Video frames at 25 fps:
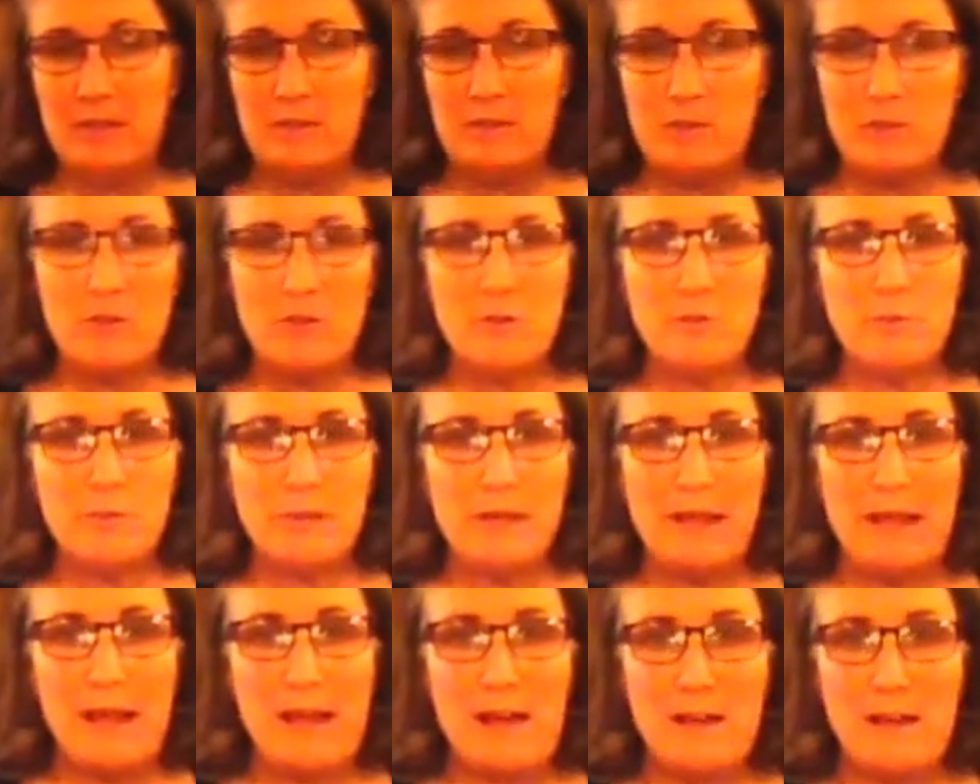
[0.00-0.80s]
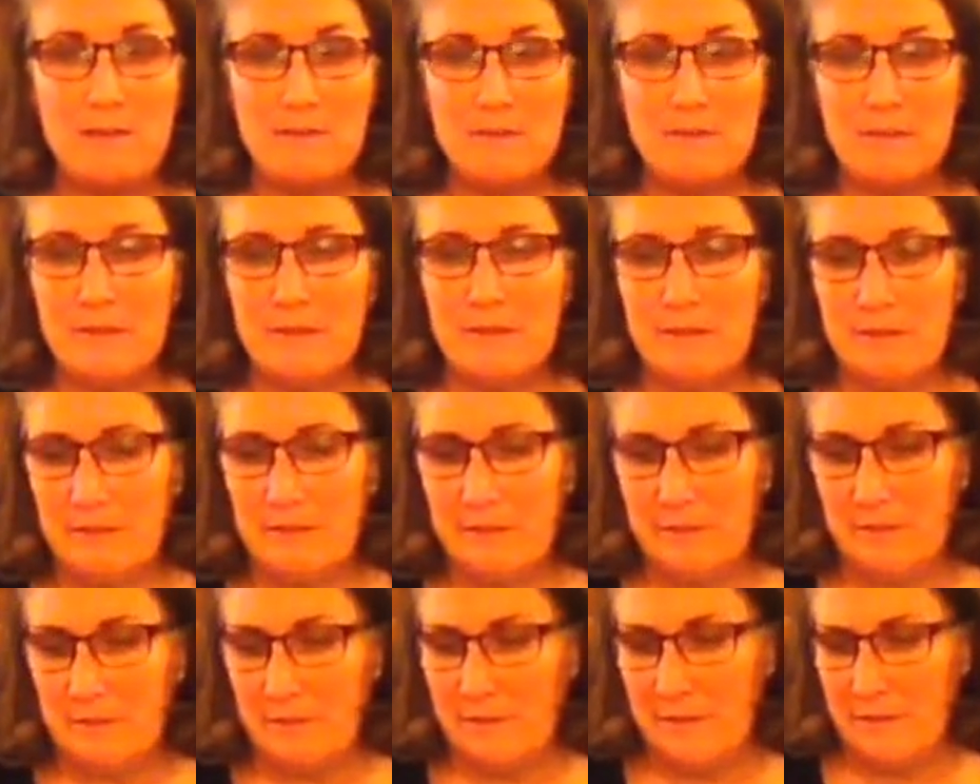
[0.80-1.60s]
So you would have
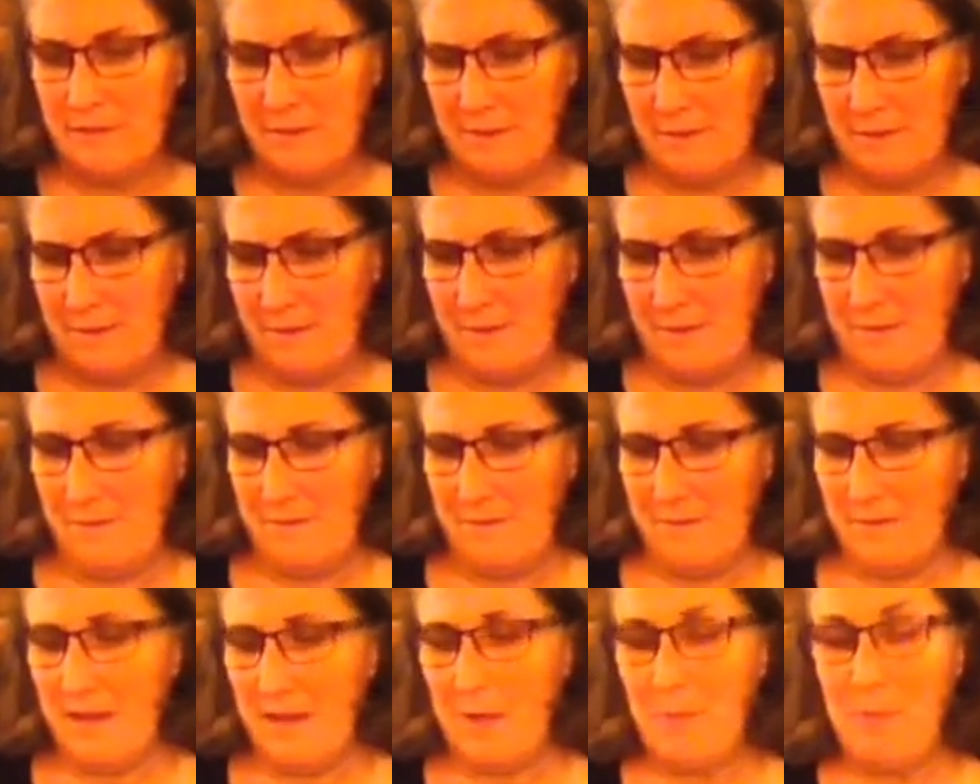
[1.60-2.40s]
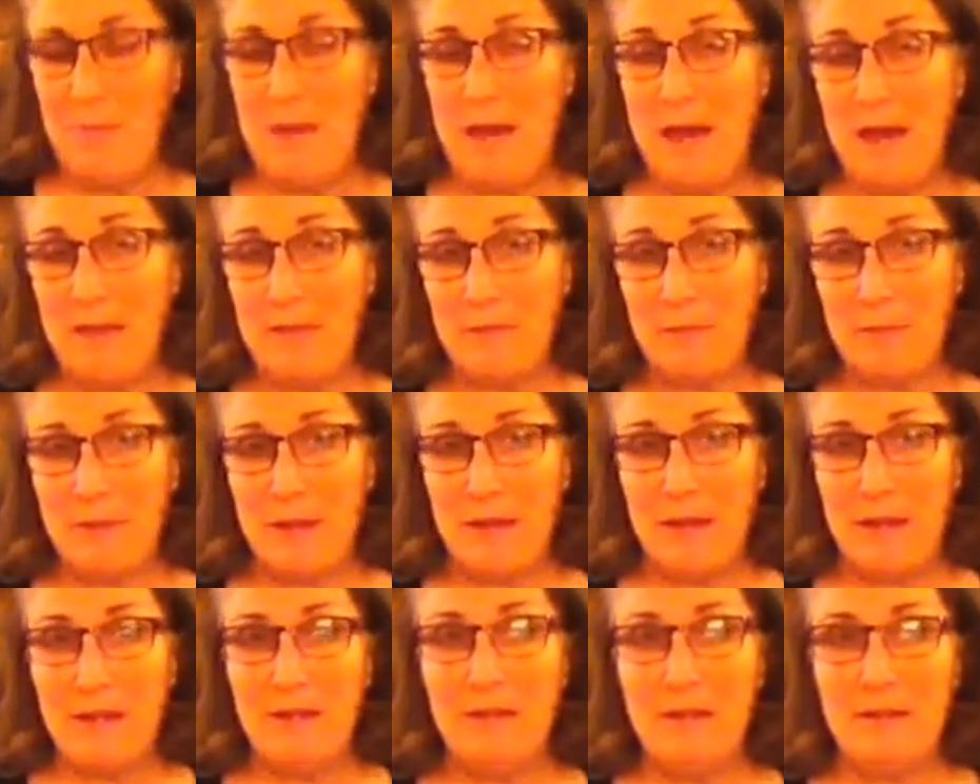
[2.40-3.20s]
a
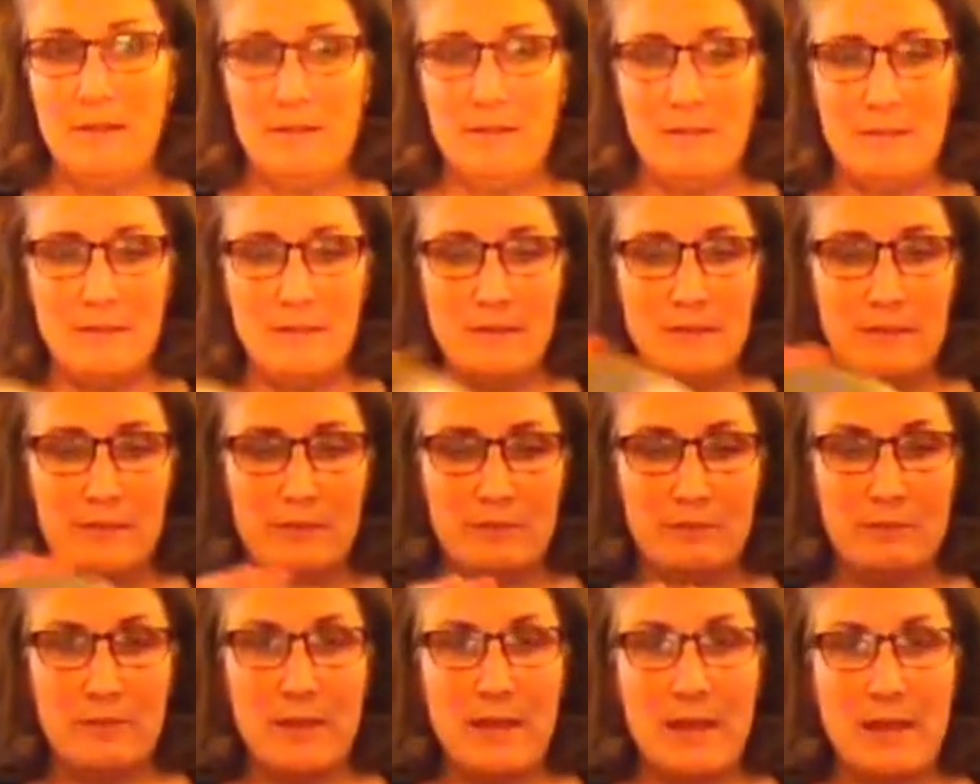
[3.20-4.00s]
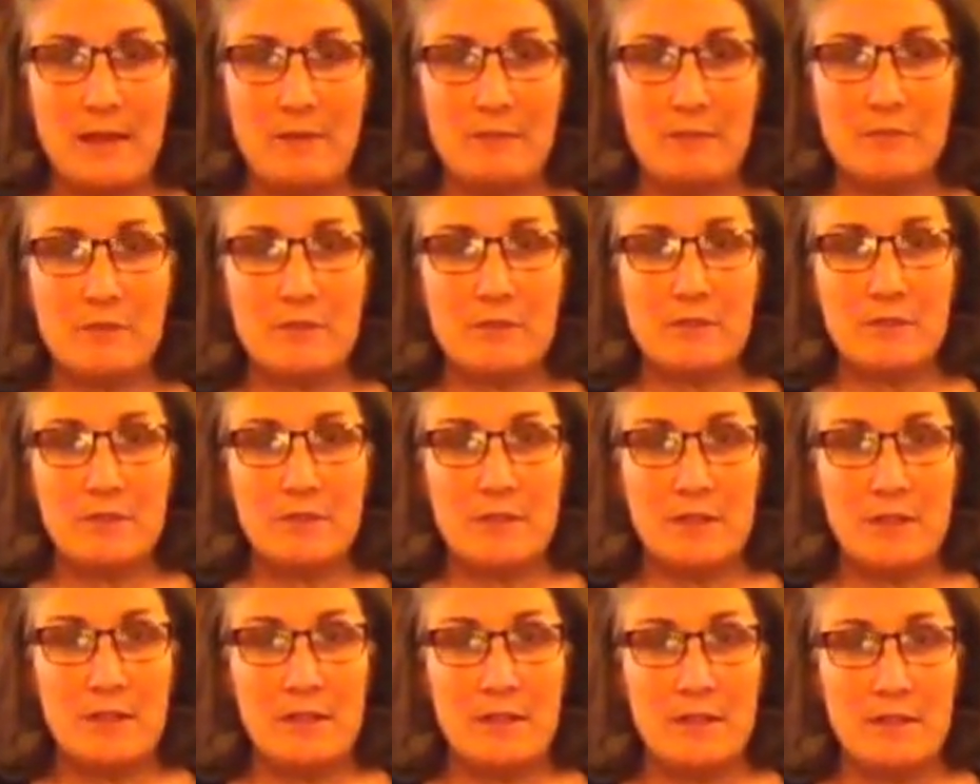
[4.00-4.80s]
pathway that surrounds
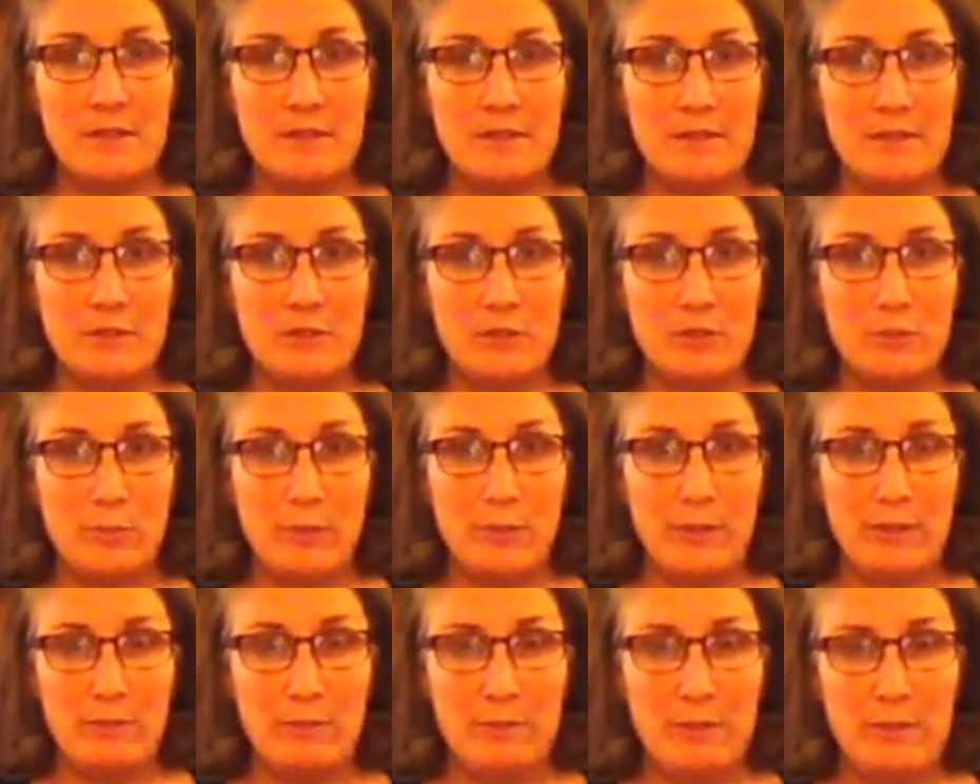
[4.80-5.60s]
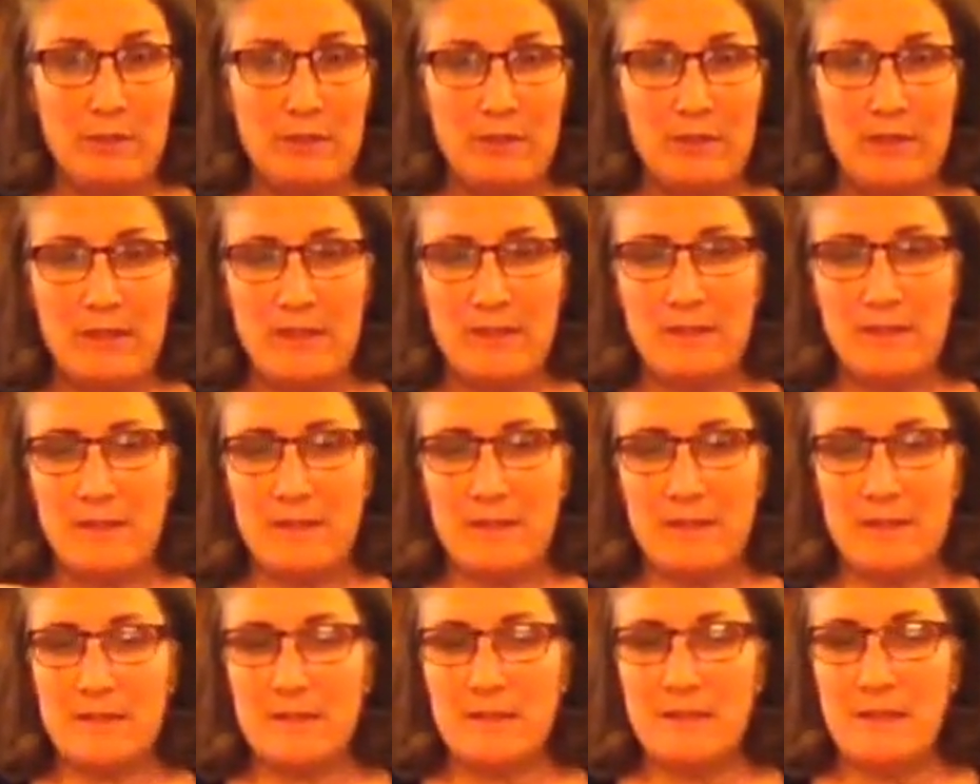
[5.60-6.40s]
the stupa, much like
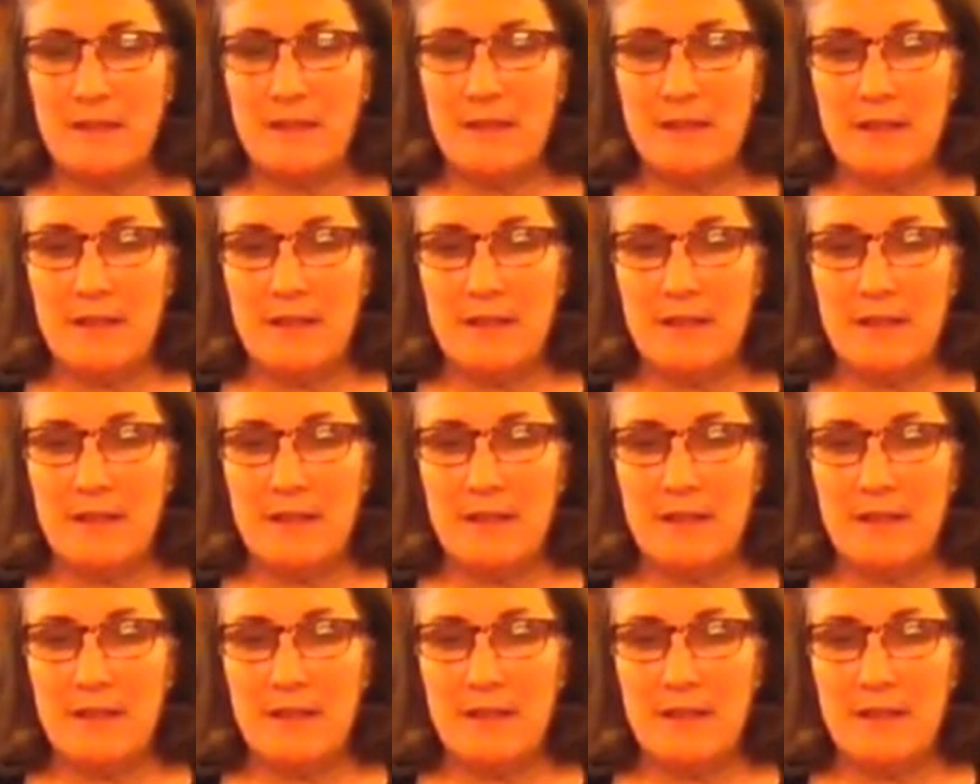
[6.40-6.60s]
this.